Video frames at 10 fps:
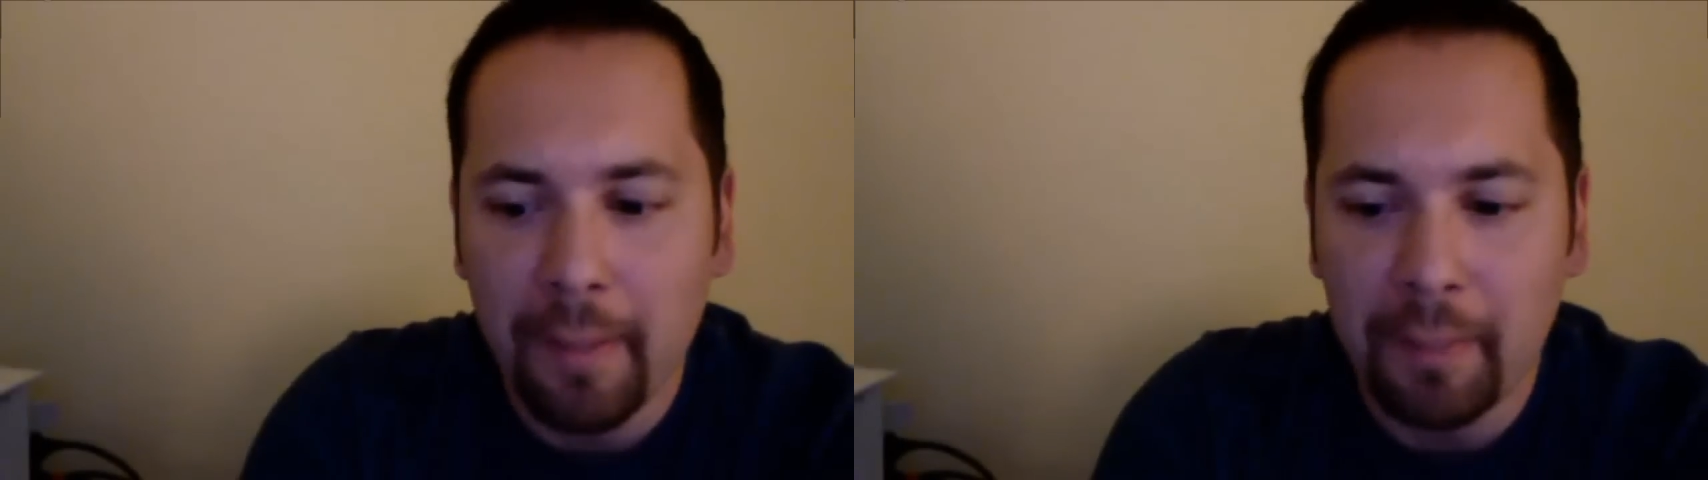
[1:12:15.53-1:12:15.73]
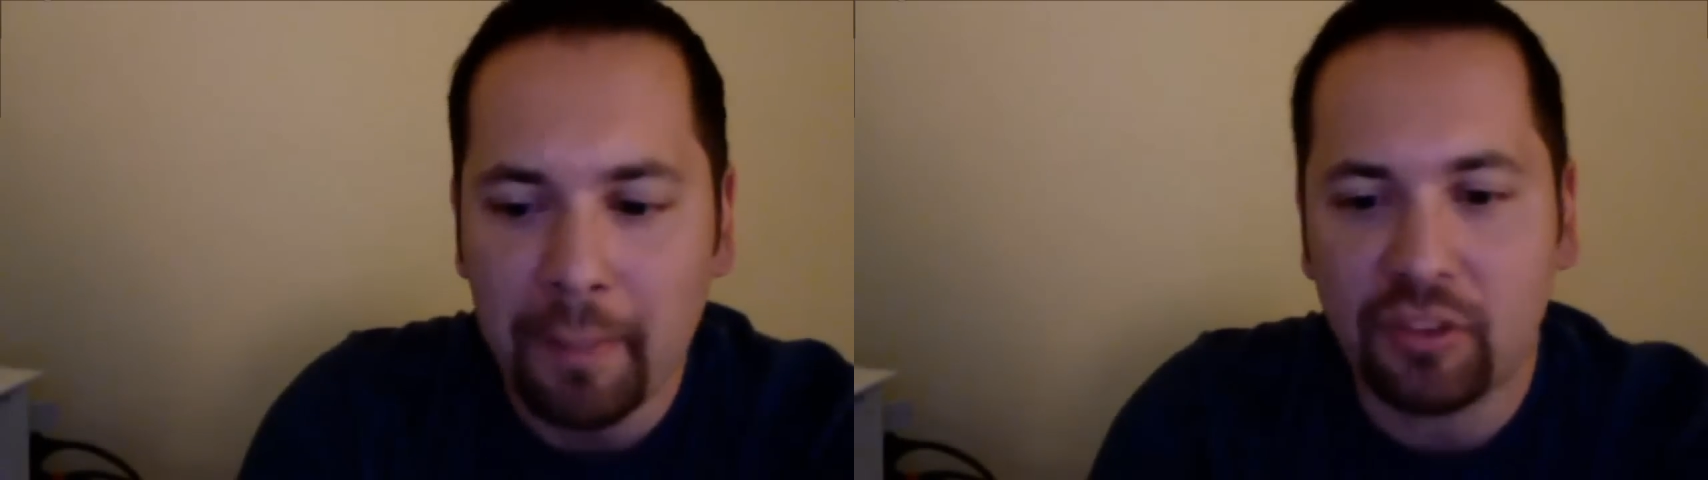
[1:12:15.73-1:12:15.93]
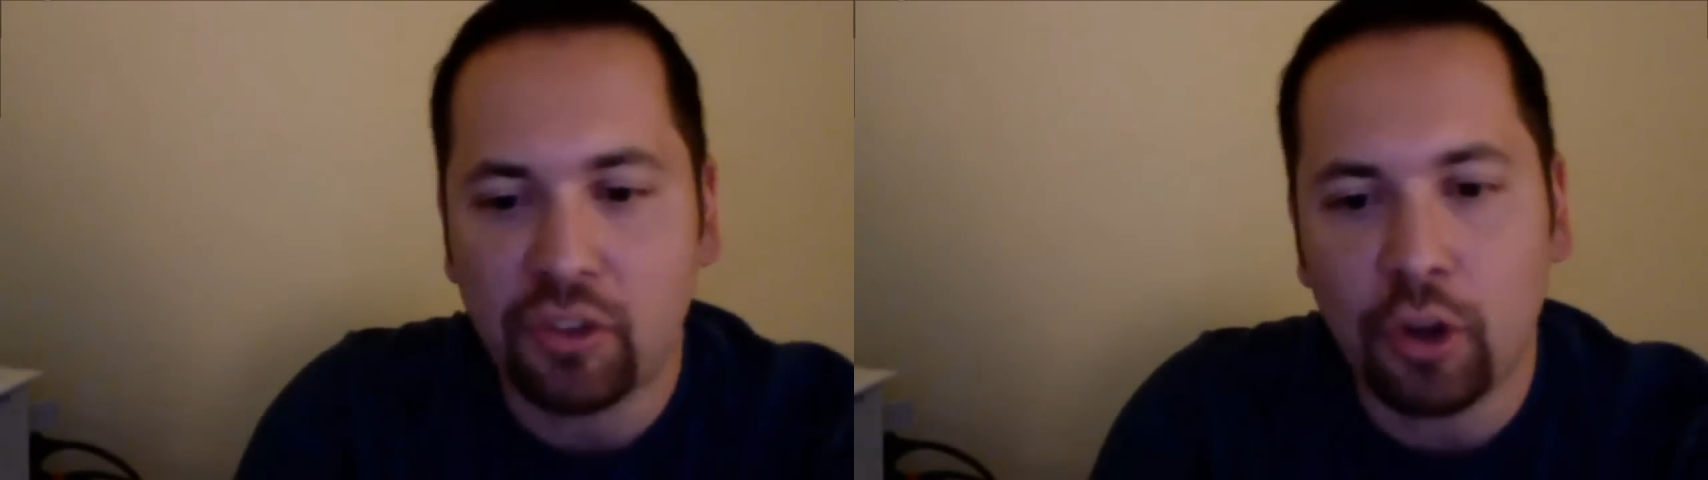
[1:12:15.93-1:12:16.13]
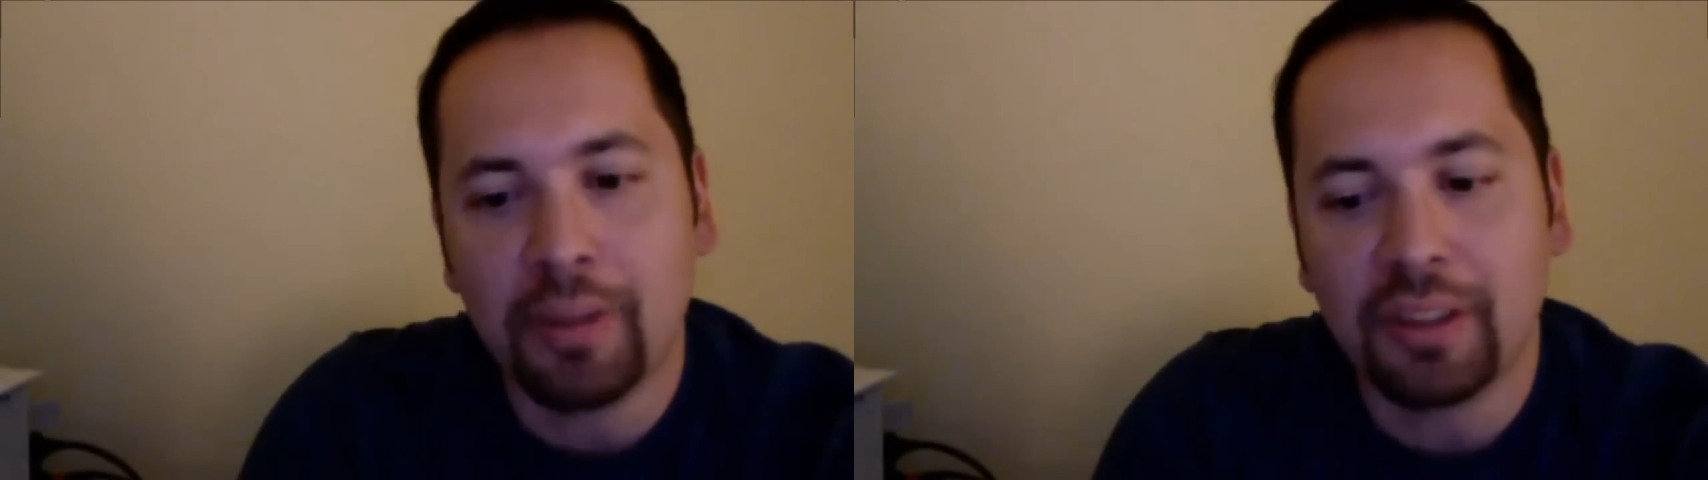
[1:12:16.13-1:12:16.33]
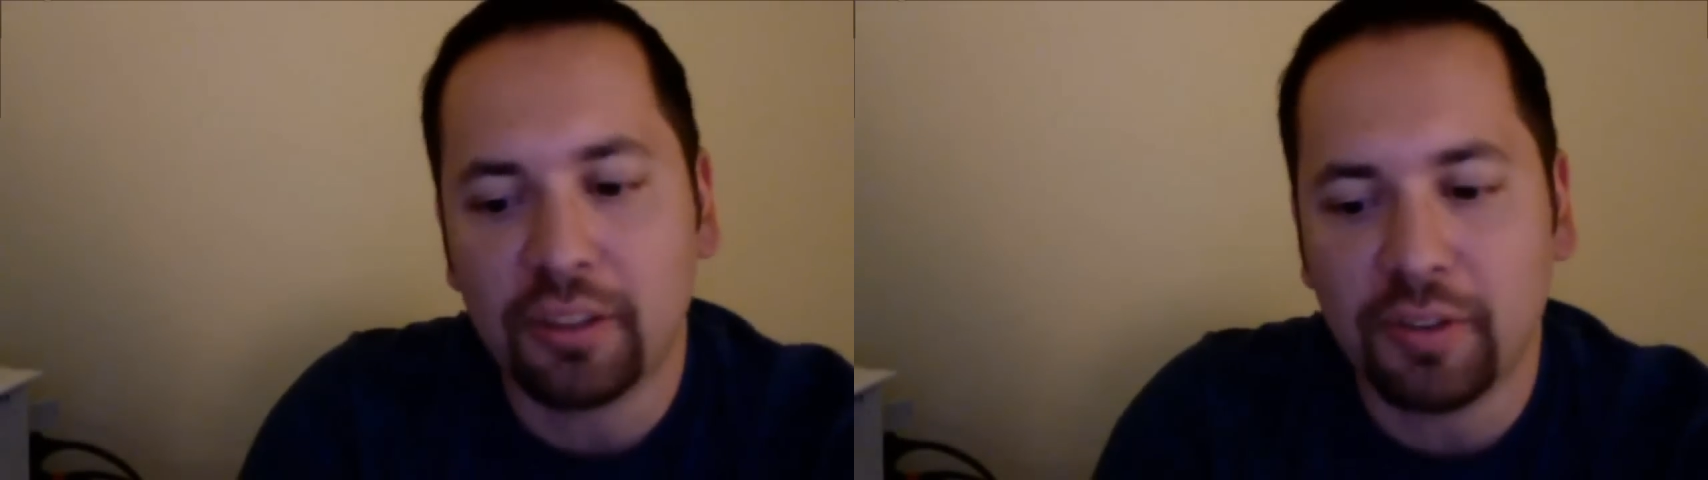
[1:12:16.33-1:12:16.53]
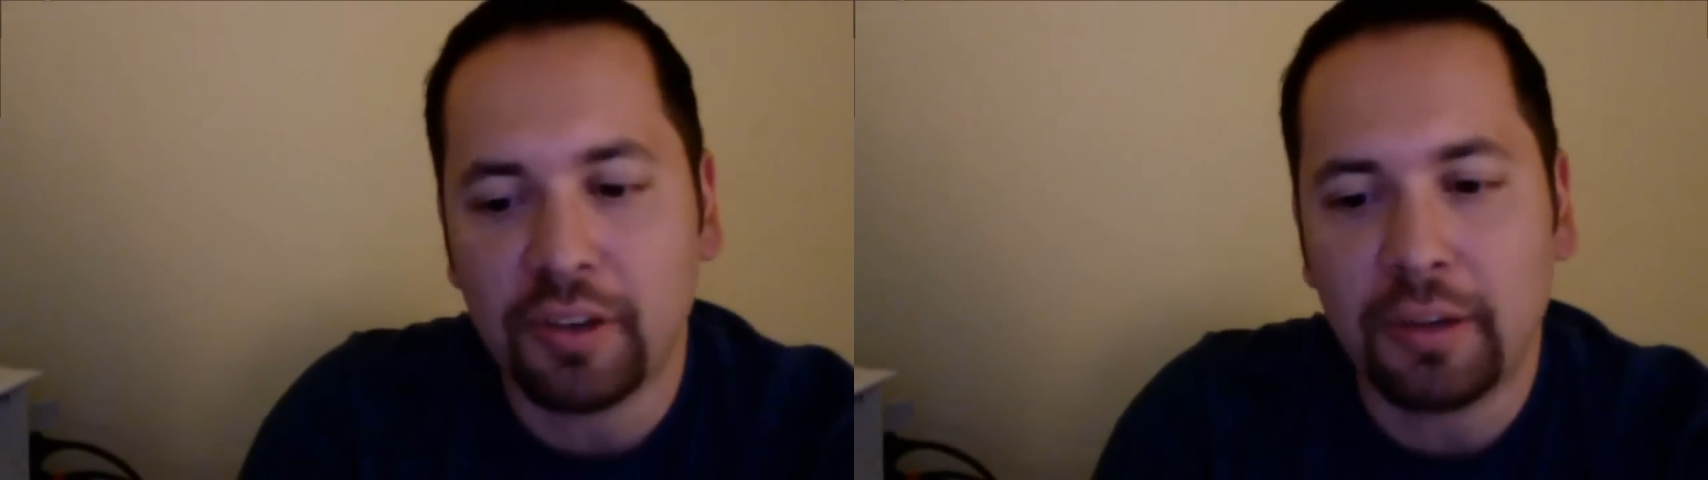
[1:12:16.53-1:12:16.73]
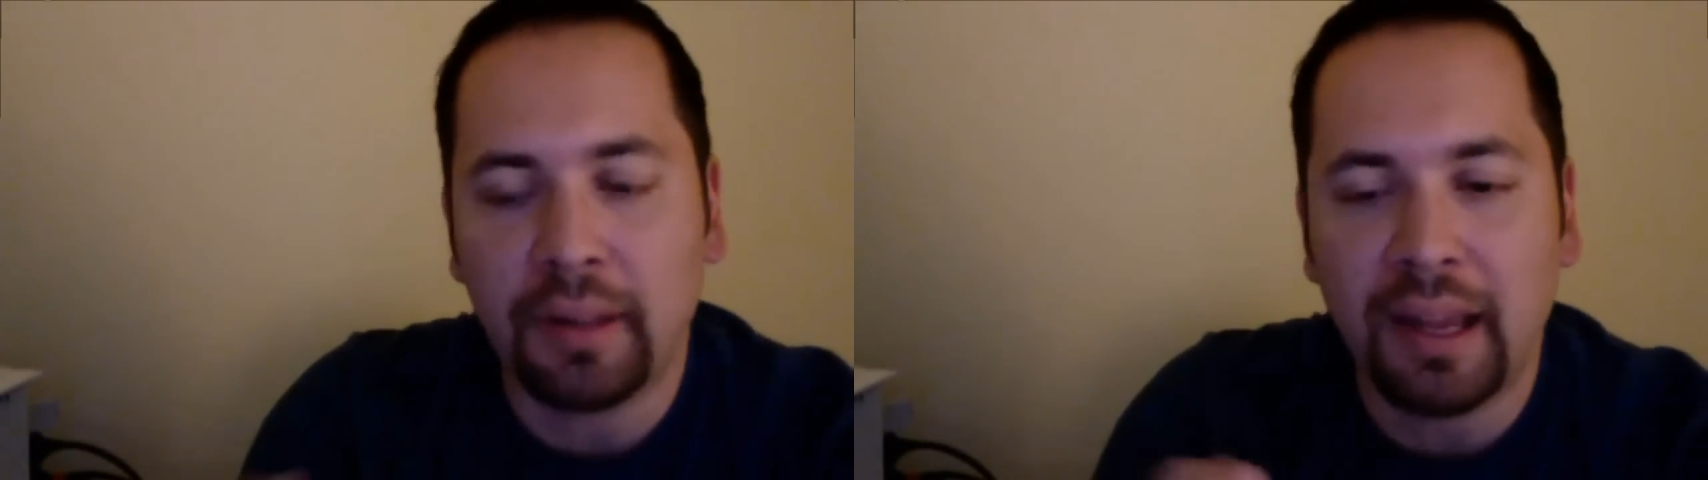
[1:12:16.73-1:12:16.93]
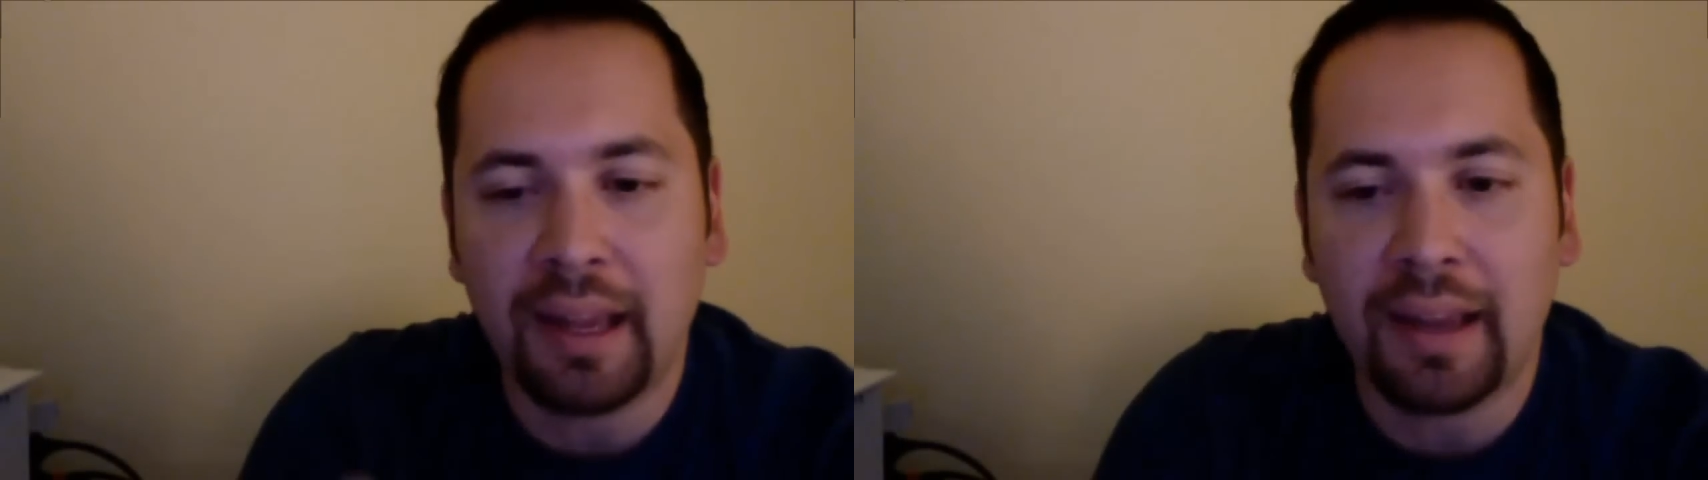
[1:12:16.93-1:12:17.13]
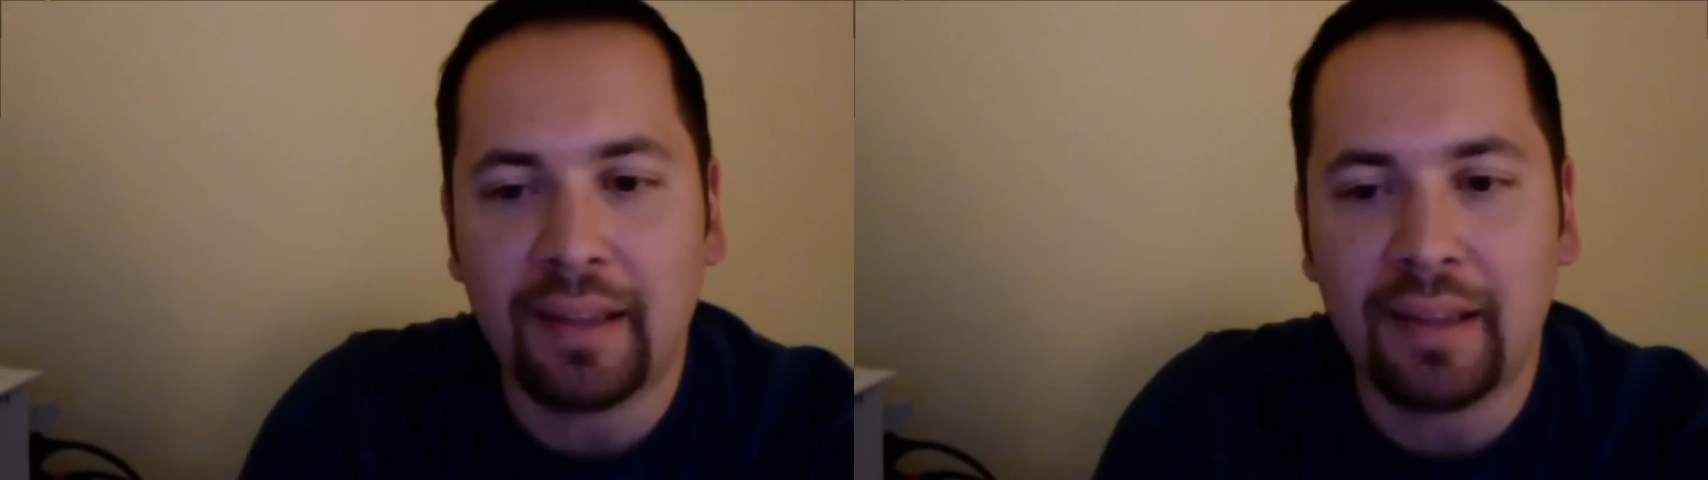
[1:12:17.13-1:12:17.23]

but it's so much fun to play,